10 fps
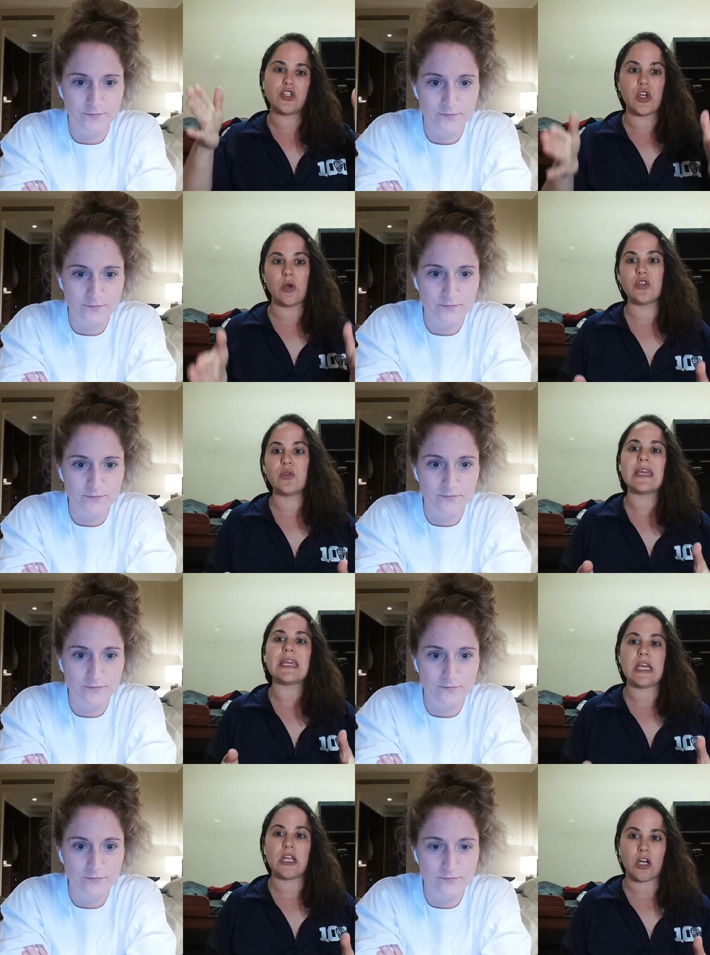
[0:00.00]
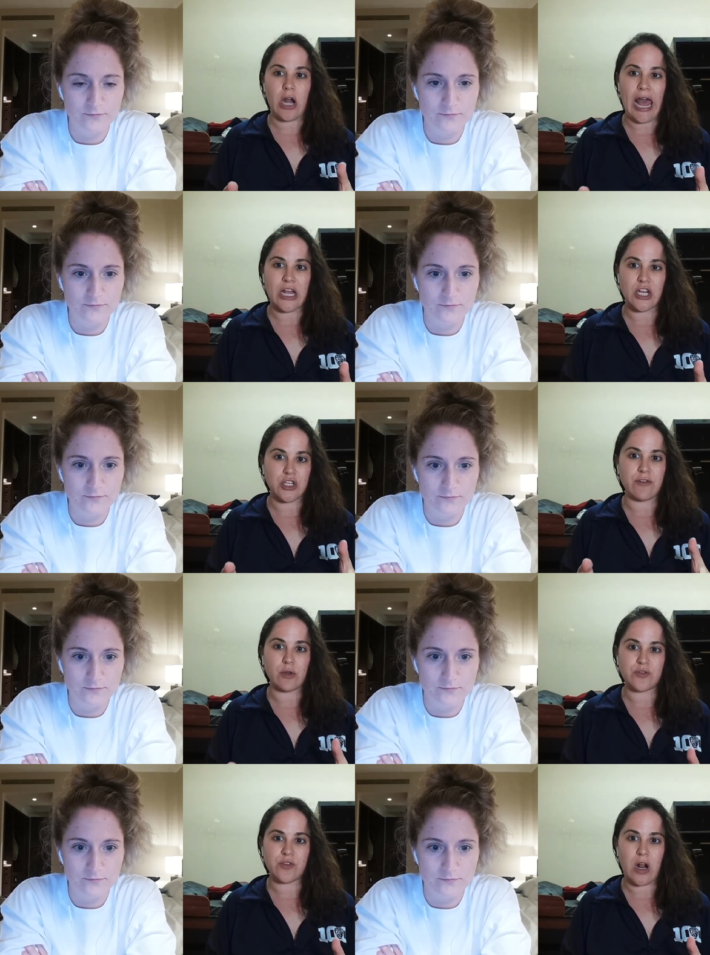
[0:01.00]
Speaker 1: go to the inner edge of those
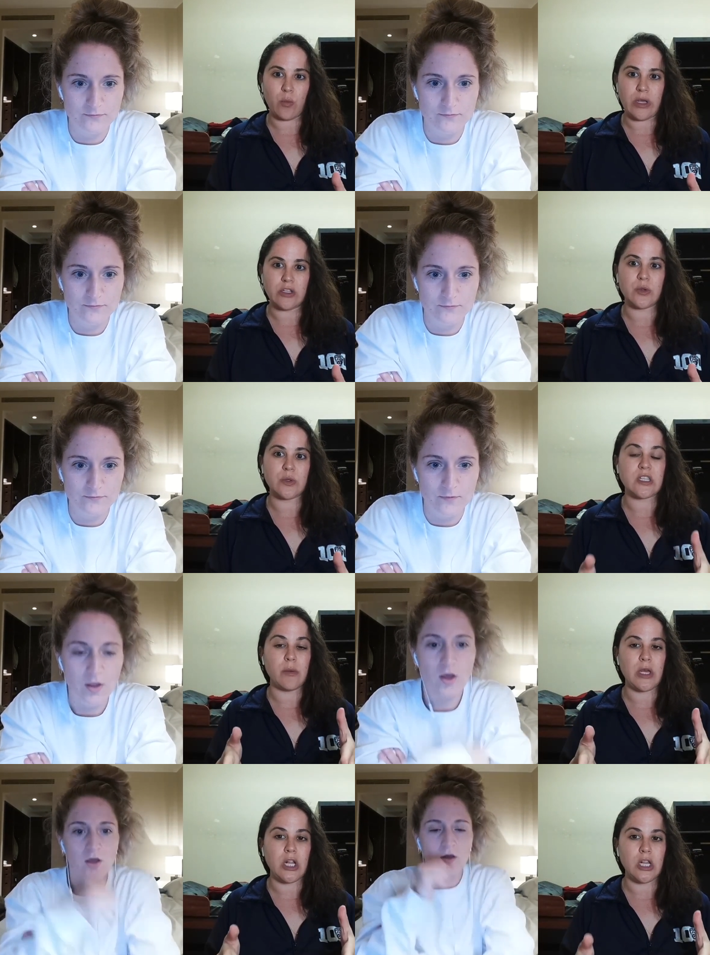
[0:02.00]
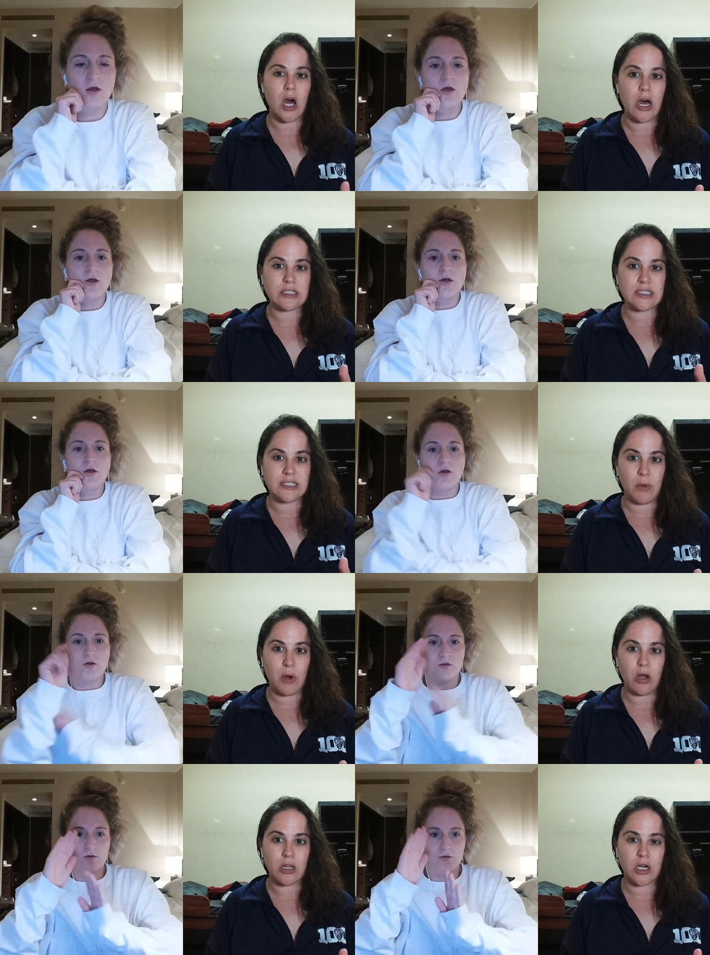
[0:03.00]
front wheels. So it's going to be a lot
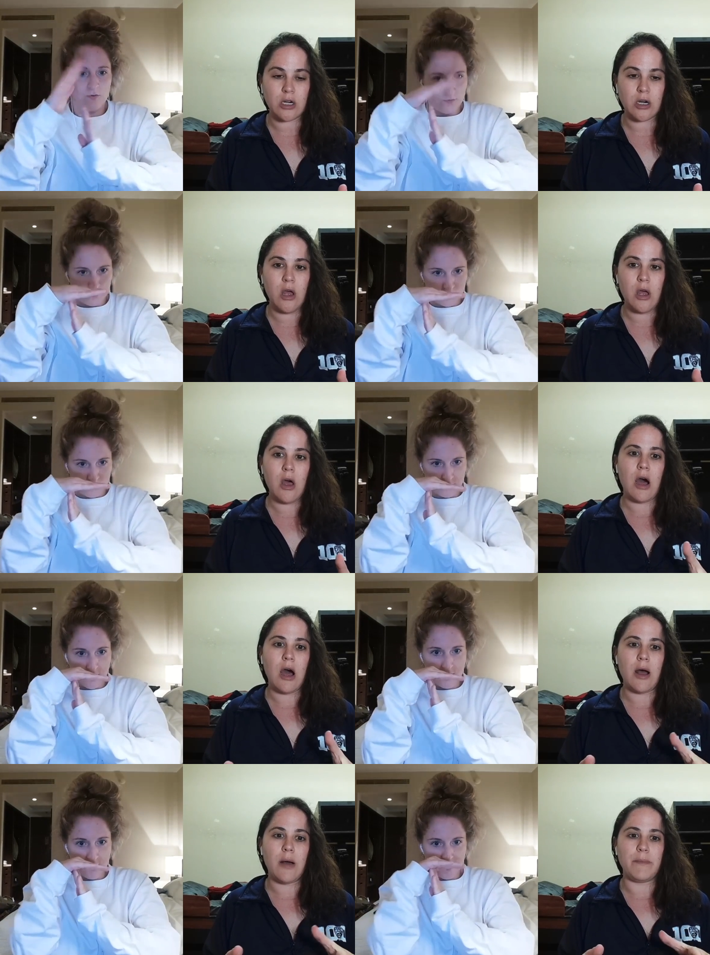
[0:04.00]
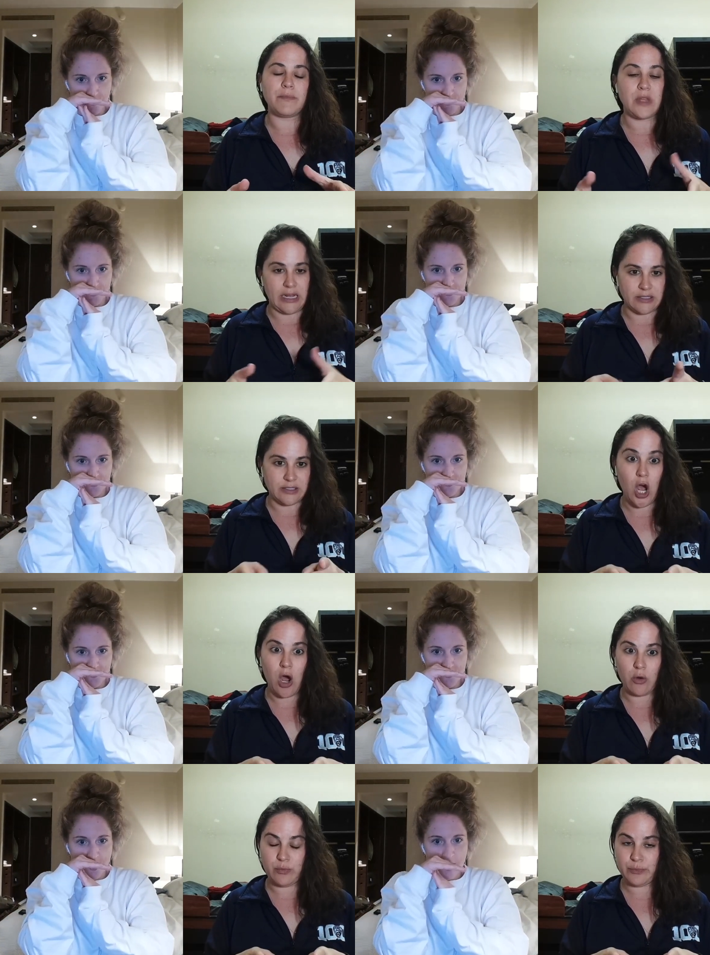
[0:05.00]
smaller. Um, yes, go.
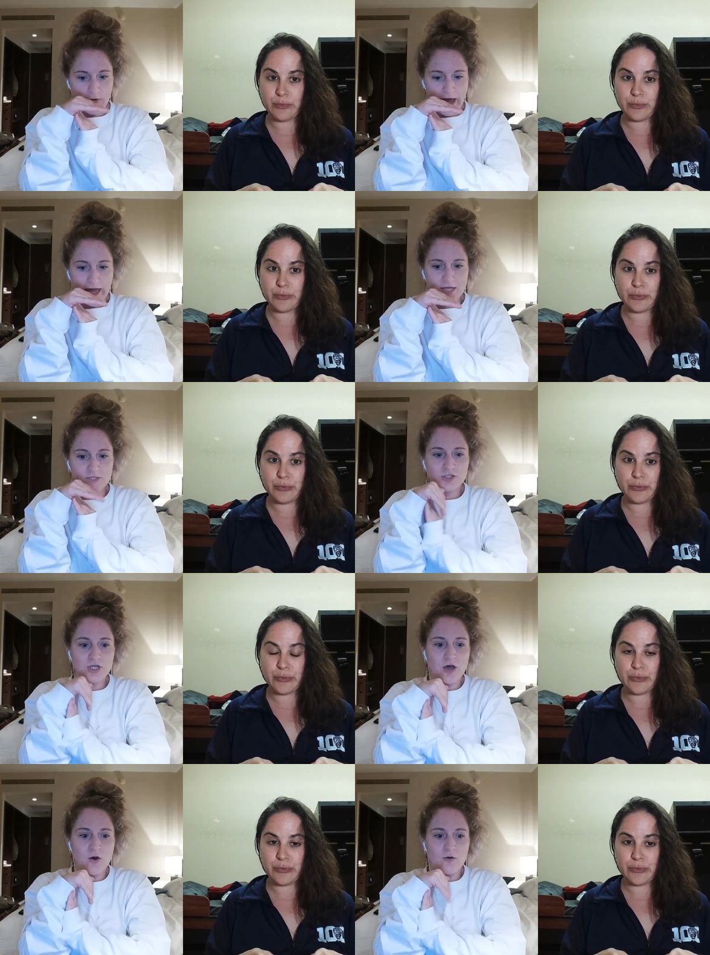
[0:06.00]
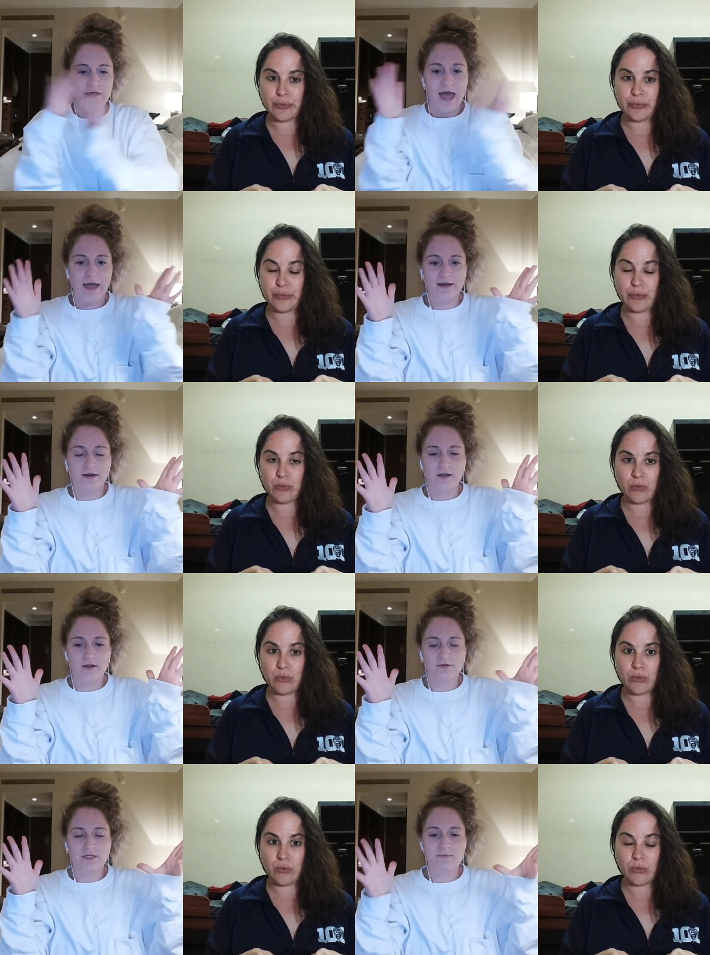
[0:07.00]
Speaker 2: Okay. So that,
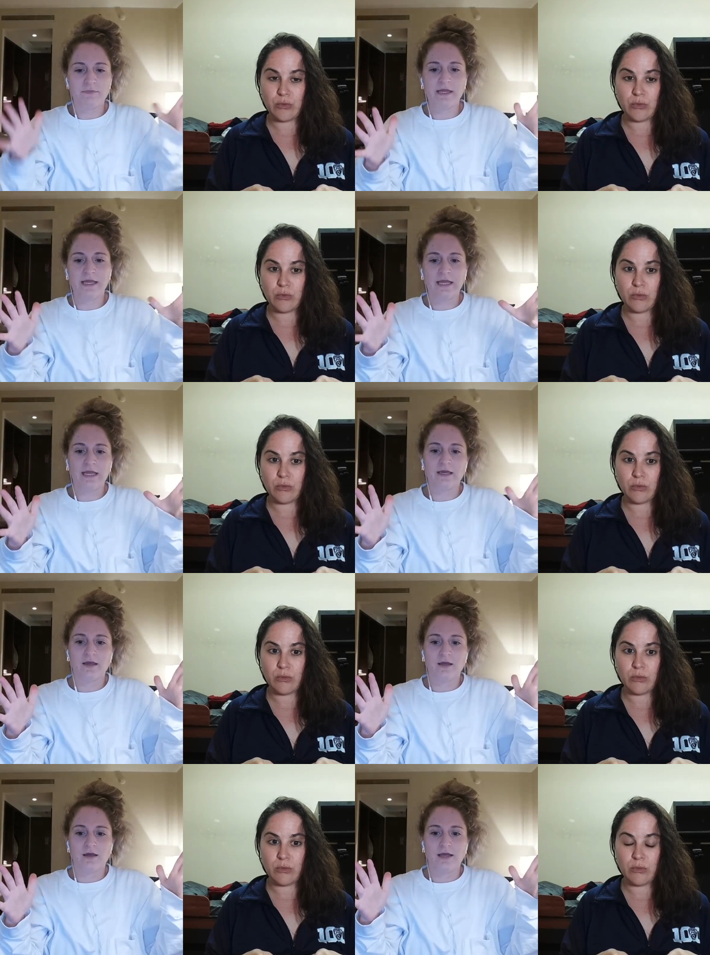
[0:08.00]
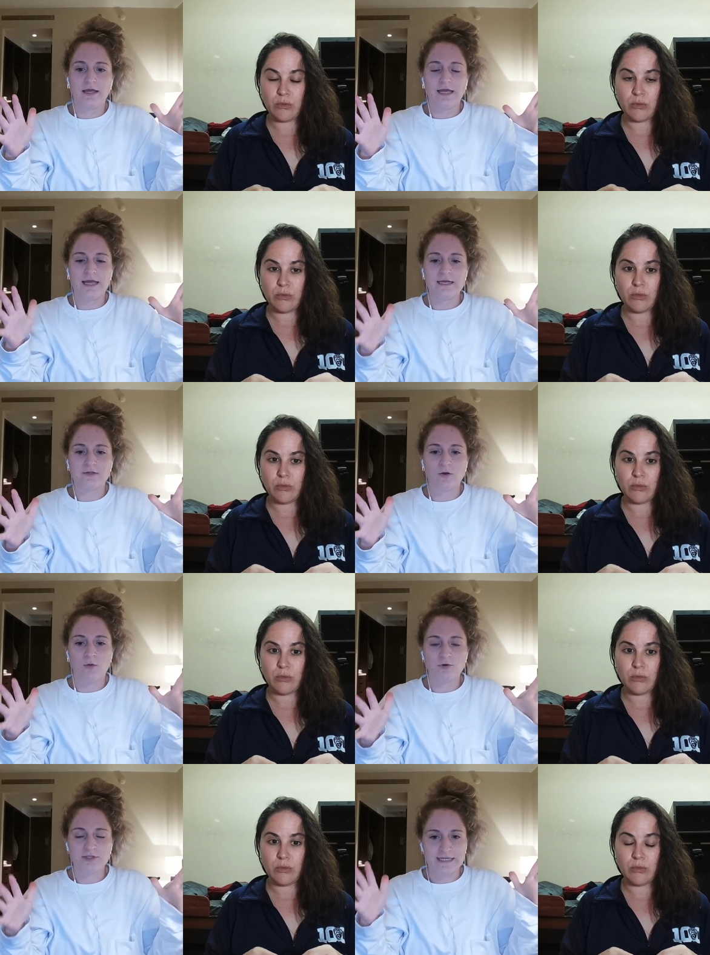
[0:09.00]
to me, is
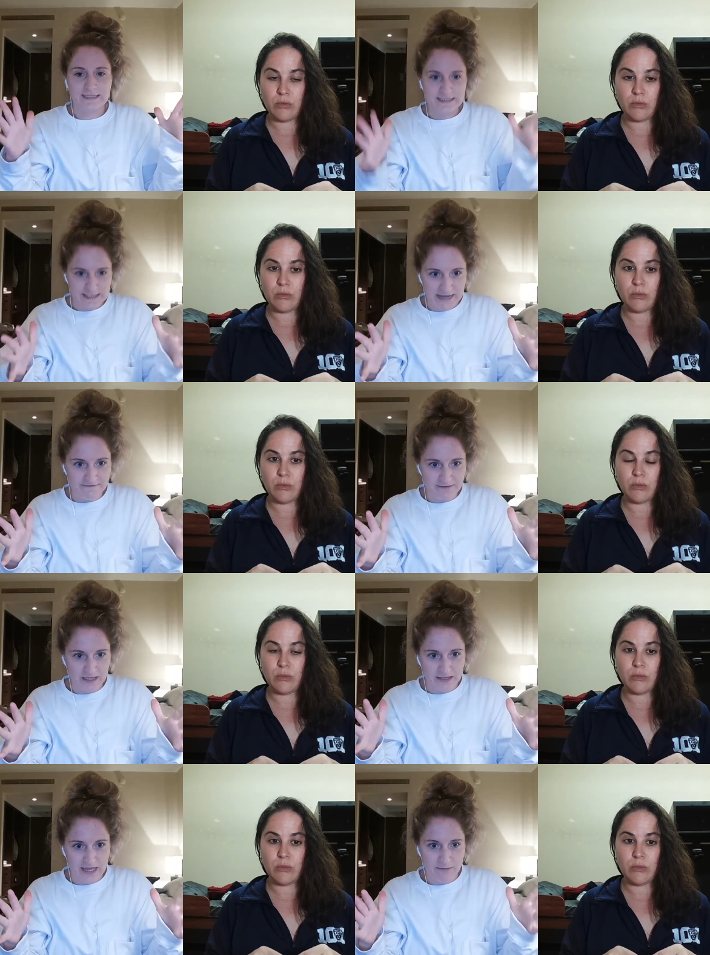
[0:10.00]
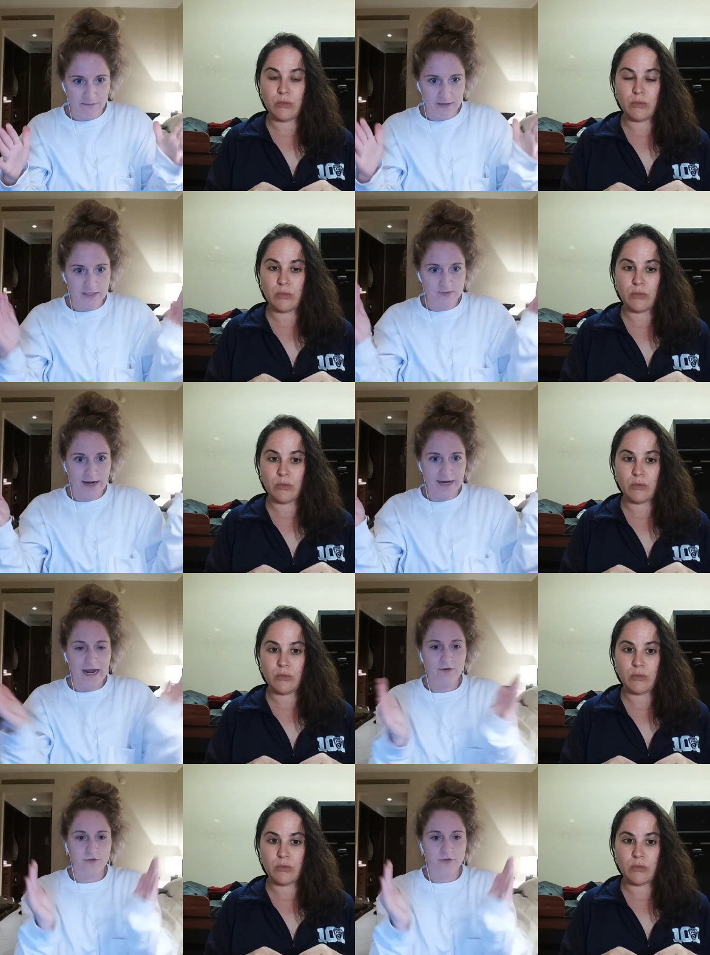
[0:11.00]
almost like a safety thing because right now the